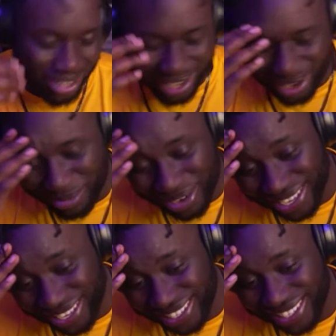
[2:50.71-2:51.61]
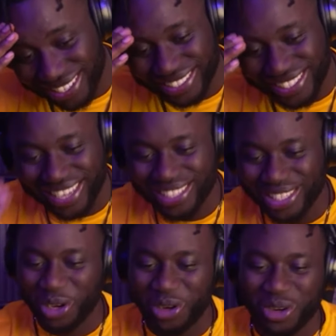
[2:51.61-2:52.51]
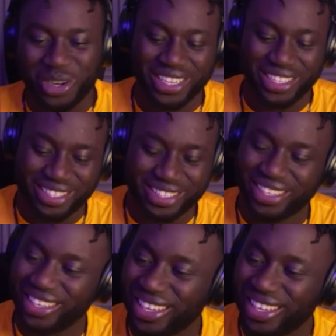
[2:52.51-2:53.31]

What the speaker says: Oh my goodness, that's crazy.